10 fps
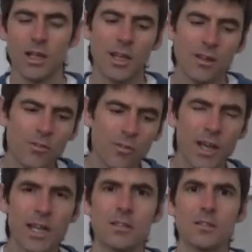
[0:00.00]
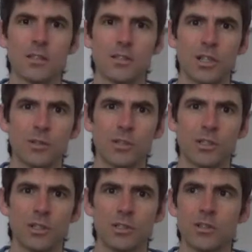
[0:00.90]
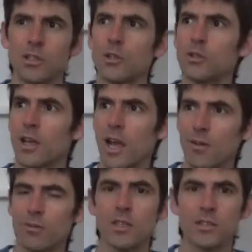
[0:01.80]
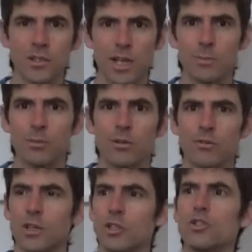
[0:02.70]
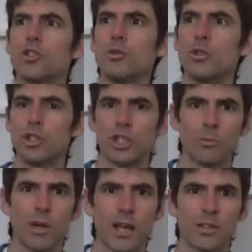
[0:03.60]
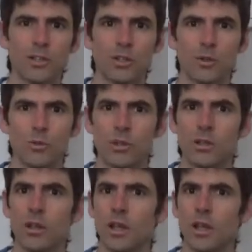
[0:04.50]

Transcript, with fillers: invite and encourage us to have this type of studentship attitude